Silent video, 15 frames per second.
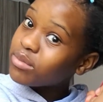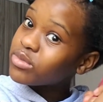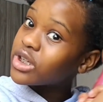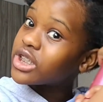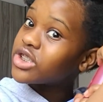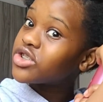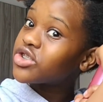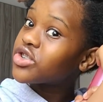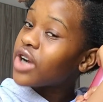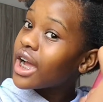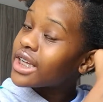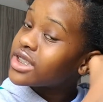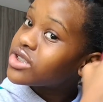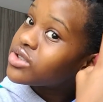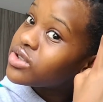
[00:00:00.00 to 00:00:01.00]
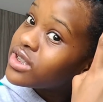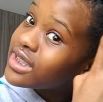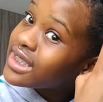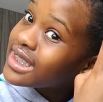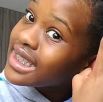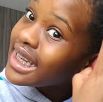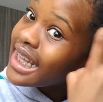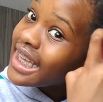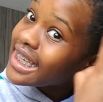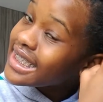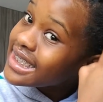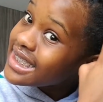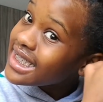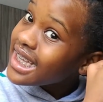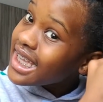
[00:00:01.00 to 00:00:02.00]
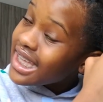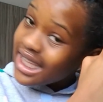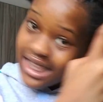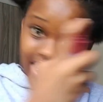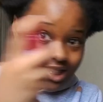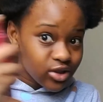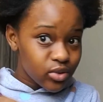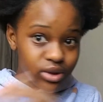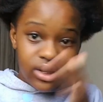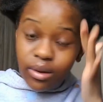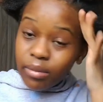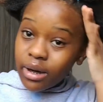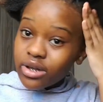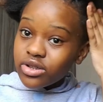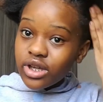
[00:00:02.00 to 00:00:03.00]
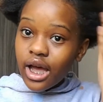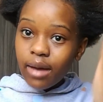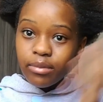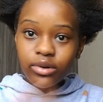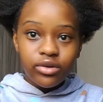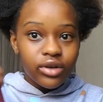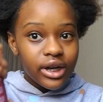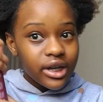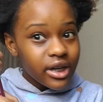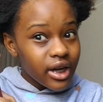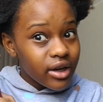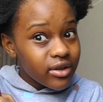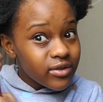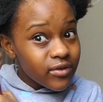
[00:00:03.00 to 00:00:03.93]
I'm gonna try to slick That's what's about to happen right now.